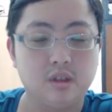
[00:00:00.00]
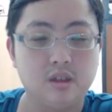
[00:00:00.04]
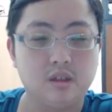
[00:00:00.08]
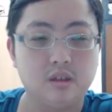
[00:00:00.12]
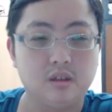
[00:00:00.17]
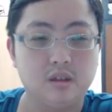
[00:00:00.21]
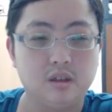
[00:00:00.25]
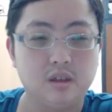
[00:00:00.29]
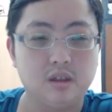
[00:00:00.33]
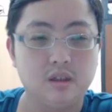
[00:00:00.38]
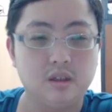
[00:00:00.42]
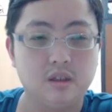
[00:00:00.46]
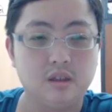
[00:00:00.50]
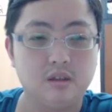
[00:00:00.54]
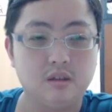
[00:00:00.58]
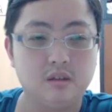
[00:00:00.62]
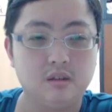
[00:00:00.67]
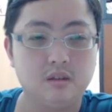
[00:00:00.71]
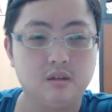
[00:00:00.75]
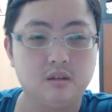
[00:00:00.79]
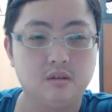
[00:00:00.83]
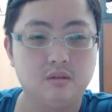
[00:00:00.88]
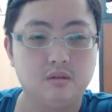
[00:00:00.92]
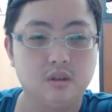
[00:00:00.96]
When we click
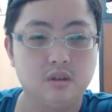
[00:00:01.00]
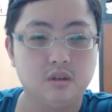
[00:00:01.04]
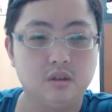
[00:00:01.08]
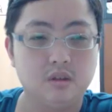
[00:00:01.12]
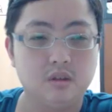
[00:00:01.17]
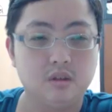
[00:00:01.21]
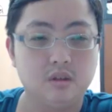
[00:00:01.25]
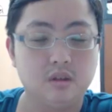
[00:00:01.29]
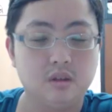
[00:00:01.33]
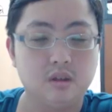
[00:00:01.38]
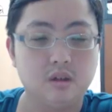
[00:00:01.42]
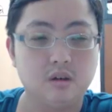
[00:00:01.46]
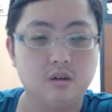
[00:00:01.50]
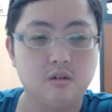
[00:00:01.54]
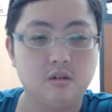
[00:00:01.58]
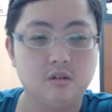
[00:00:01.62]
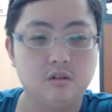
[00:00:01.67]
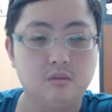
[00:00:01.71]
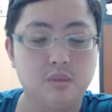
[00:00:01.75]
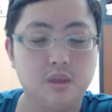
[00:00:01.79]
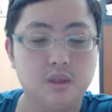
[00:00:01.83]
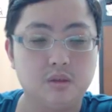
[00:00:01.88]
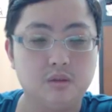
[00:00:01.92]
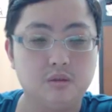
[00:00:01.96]
here, we
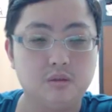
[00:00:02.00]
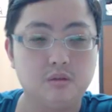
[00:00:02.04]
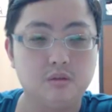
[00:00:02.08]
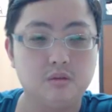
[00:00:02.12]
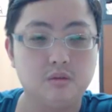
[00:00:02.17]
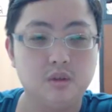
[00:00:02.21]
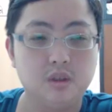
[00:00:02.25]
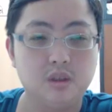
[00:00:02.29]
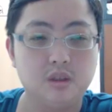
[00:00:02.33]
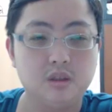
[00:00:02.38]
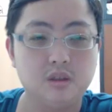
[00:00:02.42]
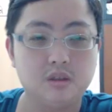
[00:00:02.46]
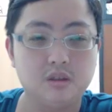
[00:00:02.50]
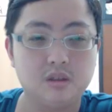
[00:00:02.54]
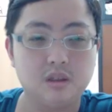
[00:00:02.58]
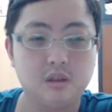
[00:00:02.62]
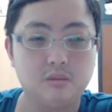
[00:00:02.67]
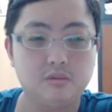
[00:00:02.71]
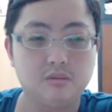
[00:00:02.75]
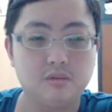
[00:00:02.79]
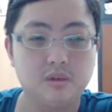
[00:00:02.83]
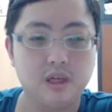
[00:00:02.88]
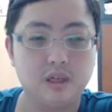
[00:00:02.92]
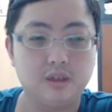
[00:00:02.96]
open three
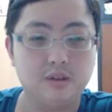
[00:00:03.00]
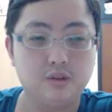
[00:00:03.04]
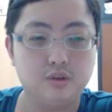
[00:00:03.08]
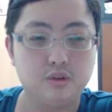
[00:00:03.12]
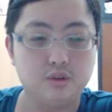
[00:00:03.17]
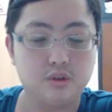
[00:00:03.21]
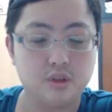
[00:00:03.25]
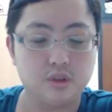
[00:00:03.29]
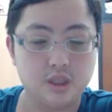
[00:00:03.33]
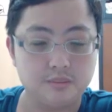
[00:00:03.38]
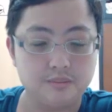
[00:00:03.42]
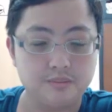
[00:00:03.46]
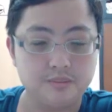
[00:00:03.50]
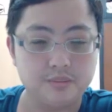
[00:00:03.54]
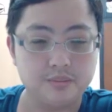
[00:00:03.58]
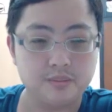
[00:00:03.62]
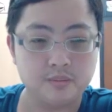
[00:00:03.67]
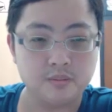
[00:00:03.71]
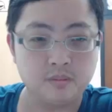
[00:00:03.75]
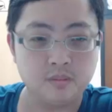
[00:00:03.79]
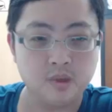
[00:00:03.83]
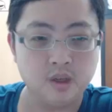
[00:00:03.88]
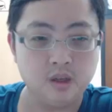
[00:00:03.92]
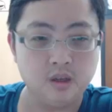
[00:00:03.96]

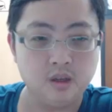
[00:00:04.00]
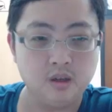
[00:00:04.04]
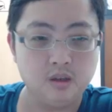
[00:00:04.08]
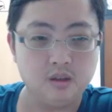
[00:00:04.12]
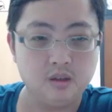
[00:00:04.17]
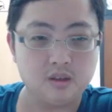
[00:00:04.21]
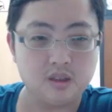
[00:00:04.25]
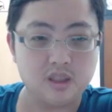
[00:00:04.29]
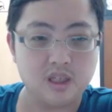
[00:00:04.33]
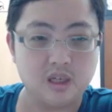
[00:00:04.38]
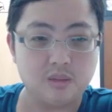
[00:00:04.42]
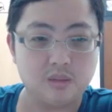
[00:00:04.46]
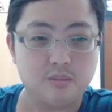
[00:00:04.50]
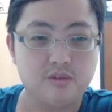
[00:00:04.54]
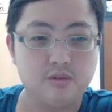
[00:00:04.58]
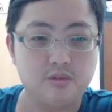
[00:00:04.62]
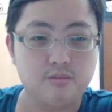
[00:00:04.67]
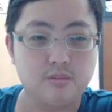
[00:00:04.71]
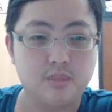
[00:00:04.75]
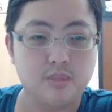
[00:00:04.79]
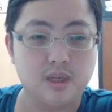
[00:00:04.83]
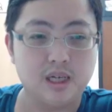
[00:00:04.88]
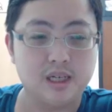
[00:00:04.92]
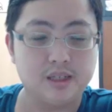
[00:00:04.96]
subfunctions,
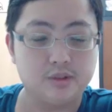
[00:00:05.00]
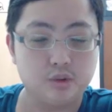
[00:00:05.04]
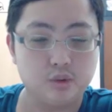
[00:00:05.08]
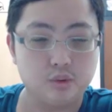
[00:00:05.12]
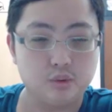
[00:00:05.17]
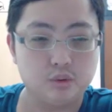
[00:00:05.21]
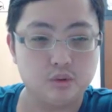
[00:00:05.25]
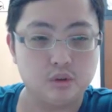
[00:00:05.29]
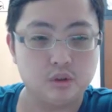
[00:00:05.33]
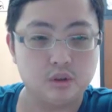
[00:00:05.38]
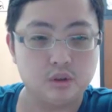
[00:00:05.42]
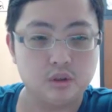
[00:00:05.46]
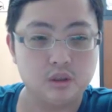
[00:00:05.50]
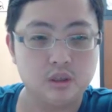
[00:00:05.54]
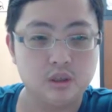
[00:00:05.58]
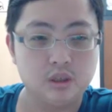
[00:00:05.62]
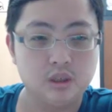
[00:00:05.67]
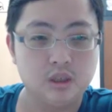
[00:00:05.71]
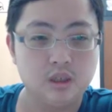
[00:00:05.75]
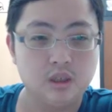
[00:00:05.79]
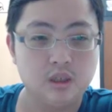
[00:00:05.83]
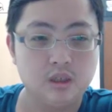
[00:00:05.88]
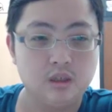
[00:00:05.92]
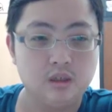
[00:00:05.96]

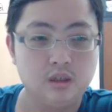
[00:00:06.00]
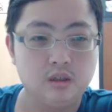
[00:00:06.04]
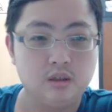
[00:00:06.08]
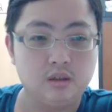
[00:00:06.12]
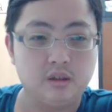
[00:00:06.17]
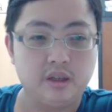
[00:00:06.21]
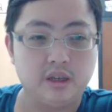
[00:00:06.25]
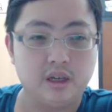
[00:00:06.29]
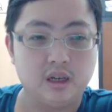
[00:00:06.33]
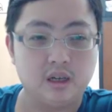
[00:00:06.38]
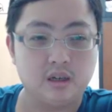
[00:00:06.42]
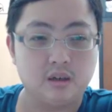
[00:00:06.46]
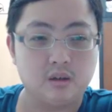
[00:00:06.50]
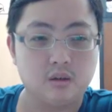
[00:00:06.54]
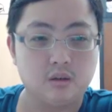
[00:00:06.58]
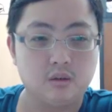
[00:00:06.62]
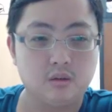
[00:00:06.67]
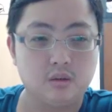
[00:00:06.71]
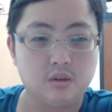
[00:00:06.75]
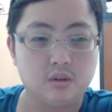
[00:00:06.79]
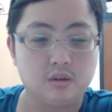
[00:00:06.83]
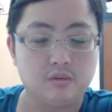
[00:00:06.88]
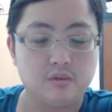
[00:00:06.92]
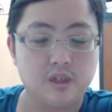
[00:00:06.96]
submodule. They are
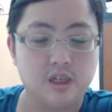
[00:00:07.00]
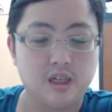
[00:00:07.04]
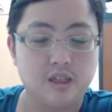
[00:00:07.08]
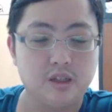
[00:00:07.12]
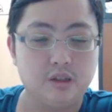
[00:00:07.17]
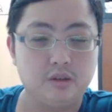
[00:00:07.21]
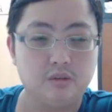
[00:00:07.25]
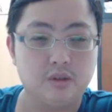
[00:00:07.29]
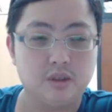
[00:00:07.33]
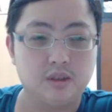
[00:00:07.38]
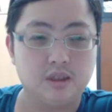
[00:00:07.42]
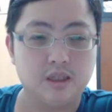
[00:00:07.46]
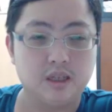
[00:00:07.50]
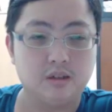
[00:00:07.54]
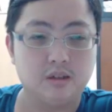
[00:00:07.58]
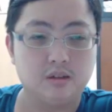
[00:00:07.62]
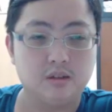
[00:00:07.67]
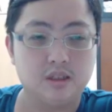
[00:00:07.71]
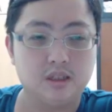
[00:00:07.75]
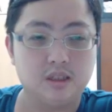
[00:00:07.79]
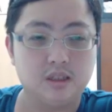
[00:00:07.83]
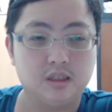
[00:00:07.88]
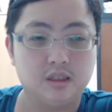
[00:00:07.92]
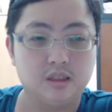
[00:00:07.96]
cost volume
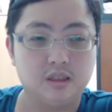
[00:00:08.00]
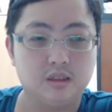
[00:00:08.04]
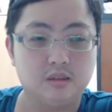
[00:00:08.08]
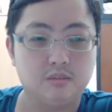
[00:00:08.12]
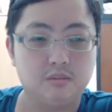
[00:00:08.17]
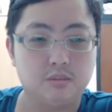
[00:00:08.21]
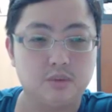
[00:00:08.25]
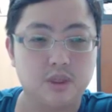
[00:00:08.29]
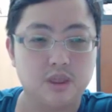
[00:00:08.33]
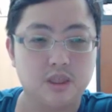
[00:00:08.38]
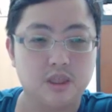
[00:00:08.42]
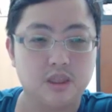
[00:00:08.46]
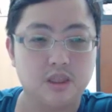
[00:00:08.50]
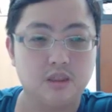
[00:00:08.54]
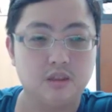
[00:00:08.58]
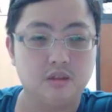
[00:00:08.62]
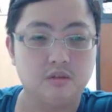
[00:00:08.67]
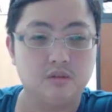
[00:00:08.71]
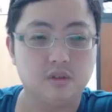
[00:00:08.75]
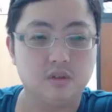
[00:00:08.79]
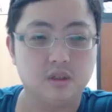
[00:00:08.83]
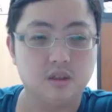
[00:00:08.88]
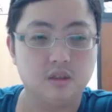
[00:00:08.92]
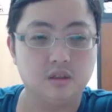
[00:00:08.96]
analysis,
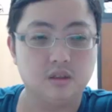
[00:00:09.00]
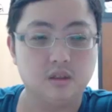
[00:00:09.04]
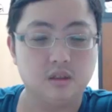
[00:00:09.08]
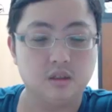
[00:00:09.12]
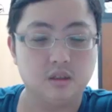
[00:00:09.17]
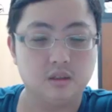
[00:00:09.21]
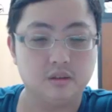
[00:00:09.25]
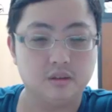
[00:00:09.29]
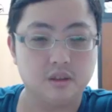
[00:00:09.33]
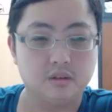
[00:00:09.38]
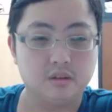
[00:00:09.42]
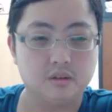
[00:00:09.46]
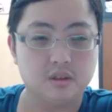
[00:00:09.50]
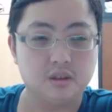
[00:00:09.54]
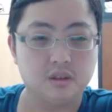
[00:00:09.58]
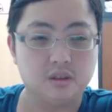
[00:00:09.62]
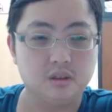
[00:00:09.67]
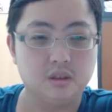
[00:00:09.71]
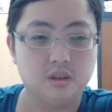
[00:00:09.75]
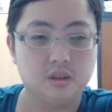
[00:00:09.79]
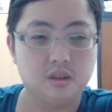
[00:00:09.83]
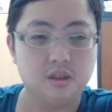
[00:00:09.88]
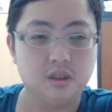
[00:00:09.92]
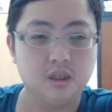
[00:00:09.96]
break-even
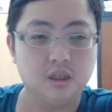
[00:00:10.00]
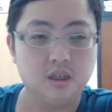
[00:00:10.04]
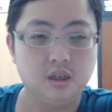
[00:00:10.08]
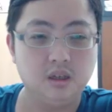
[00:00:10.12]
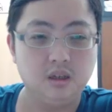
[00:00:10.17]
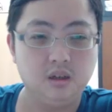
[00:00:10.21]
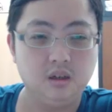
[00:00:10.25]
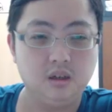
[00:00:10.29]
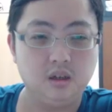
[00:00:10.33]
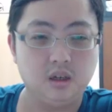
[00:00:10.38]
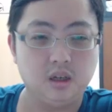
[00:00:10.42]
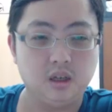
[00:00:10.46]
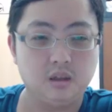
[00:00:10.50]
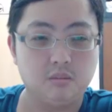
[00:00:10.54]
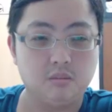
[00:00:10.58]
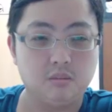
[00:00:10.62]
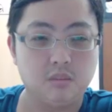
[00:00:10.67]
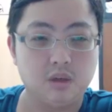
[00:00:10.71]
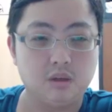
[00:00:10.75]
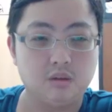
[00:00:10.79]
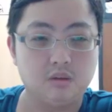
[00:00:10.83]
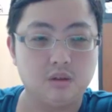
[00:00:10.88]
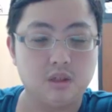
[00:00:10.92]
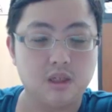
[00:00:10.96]
analysis,
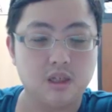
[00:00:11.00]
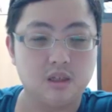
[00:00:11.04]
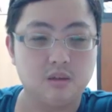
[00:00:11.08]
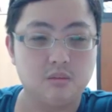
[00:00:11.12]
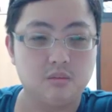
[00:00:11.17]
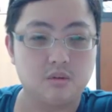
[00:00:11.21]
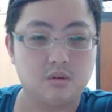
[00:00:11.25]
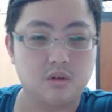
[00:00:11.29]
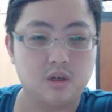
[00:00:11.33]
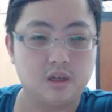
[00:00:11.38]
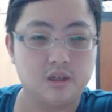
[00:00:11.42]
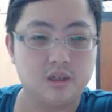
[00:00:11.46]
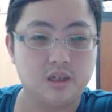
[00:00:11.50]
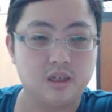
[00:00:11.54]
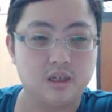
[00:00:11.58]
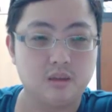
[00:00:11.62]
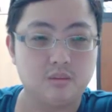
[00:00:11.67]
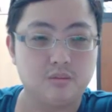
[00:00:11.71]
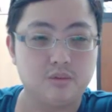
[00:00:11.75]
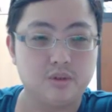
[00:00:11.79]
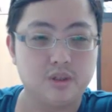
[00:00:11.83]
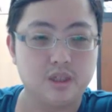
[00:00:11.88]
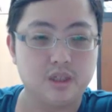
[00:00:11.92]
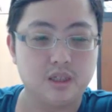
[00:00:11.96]
and
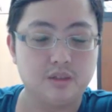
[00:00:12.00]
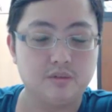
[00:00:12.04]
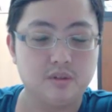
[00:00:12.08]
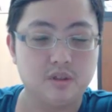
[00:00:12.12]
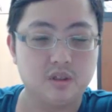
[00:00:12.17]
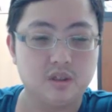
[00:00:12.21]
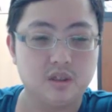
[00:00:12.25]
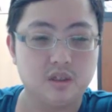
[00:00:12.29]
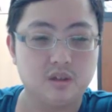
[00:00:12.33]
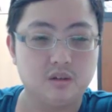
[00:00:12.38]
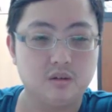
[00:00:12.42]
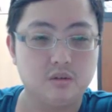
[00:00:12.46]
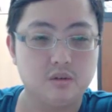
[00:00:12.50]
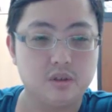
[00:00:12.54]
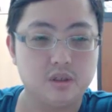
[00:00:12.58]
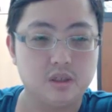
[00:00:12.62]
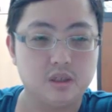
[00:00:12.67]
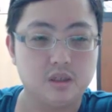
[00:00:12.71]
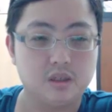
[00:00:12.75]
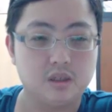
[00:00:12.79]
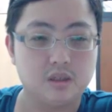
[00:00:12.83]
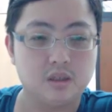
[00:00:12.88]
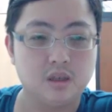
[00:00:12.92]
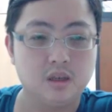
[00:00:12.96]
multi-product break-even
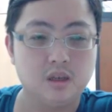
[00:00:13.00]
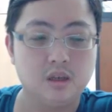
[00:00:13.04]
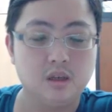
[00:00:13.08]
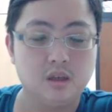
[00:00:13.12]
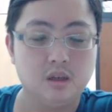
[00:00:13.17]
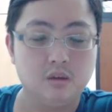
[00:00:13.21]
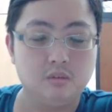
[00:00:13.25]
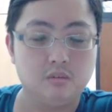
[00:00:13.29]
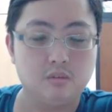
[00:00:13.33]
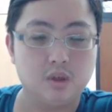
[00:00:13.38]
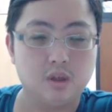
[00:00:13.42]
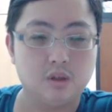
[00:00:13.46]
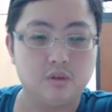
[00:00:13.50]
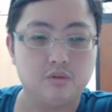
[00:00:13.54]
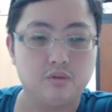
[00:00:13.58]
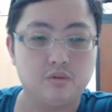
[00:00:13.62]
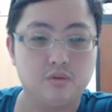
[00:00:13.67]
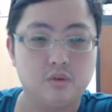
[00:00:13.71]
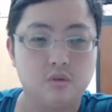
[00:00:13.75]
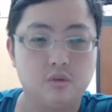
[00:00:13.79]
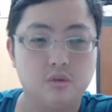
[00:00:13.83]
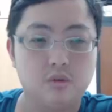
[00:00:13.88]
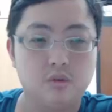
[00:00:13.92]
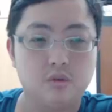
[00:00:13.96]
analysis.
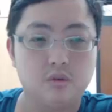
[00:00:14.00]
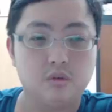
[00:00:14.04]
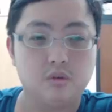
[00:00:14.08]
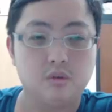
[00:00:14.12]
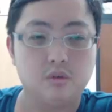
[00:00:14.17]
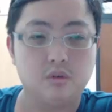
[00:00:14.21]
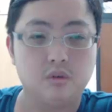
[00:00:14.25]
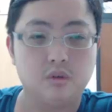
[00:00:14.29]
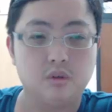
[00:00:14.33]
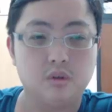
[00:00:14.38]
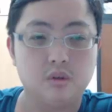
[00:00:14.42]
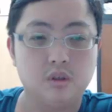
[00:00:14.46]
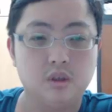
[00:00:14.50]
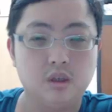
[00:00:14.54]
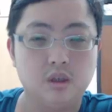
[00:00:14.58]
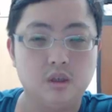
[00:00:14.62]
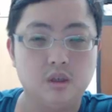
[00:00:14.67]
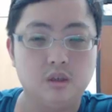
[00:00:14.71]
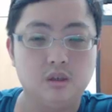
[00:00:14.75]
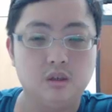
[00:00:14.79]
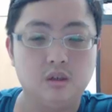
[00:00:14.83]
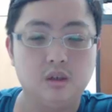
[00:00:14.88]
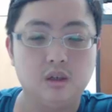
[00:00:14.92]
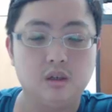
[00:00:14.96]
But for